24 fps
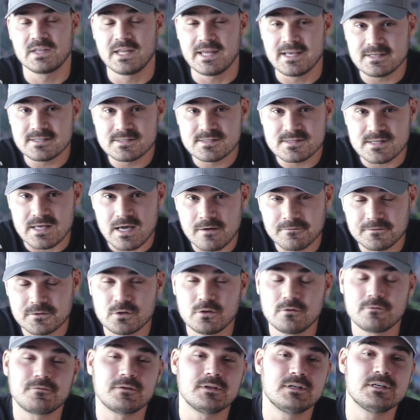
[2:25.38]
Next, after
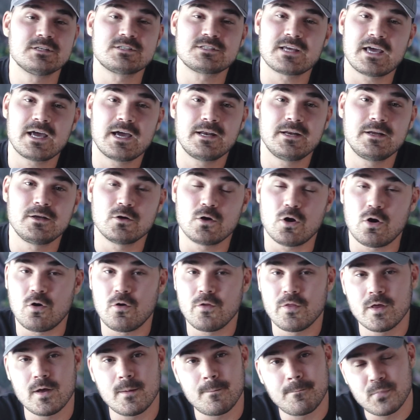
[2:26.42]
you finished adding all
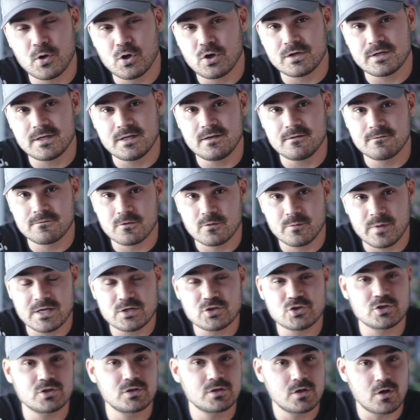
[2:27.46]
the pertinent
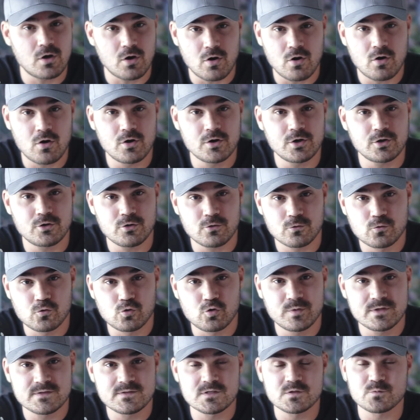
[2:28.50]
information on your
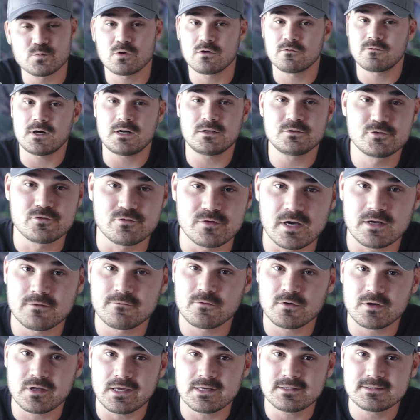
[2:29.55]
Google business profile, do not
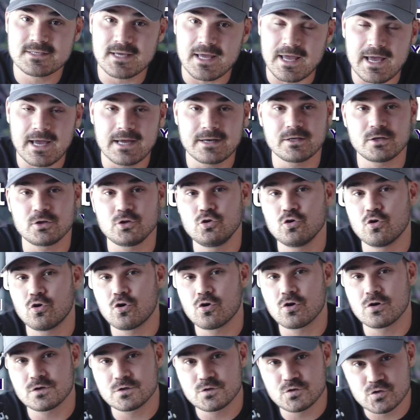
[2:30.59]
forget to add
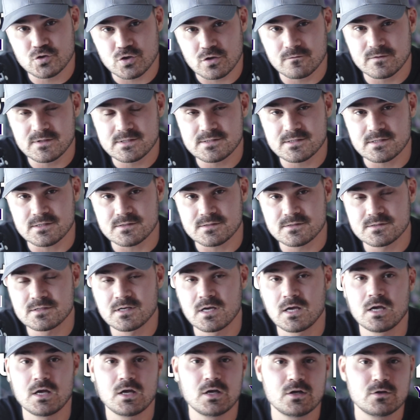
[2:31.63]
your services.
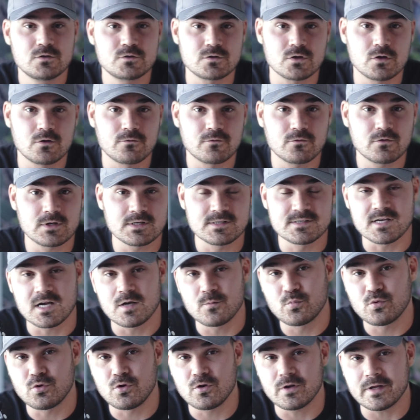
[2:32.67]
So for
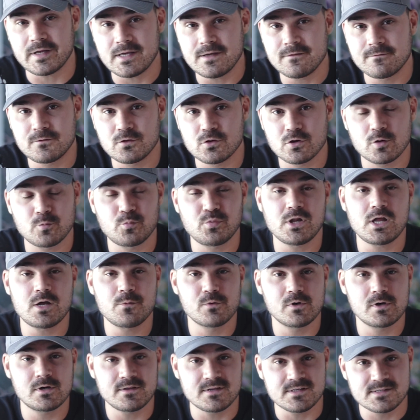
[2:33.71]
example, if you're a
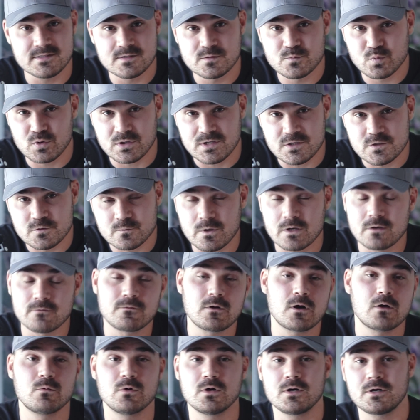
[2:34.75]
plumber, this is pretty
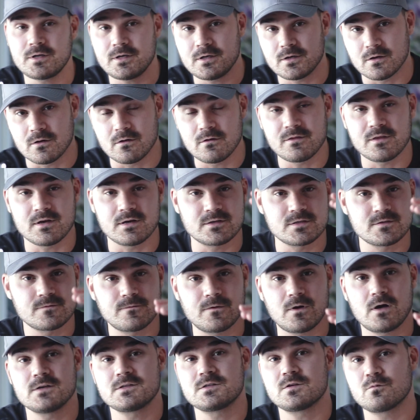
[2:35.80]
straightforward. You know, there's
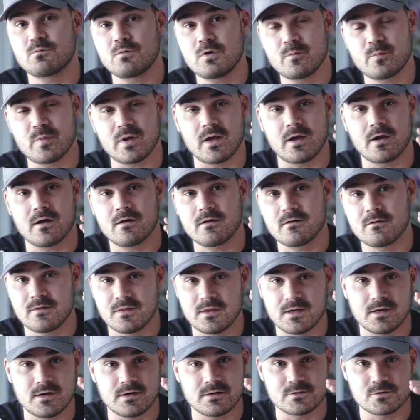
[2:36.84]
faucet repair,
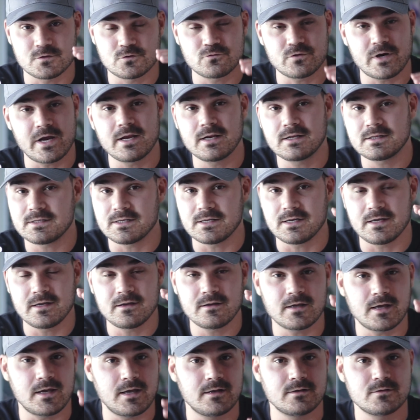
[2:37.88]
there's drain
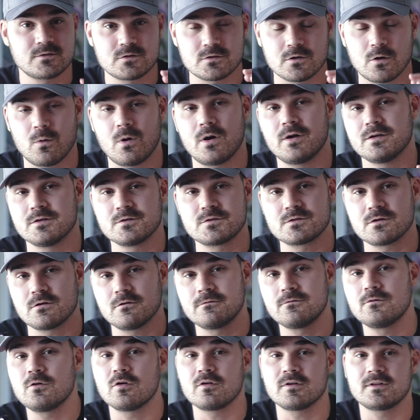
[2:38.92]
cleaning, and so on and so
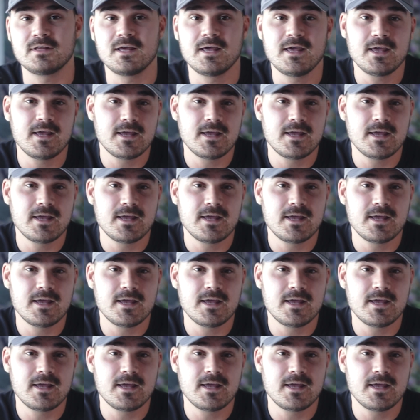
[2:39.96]
forth.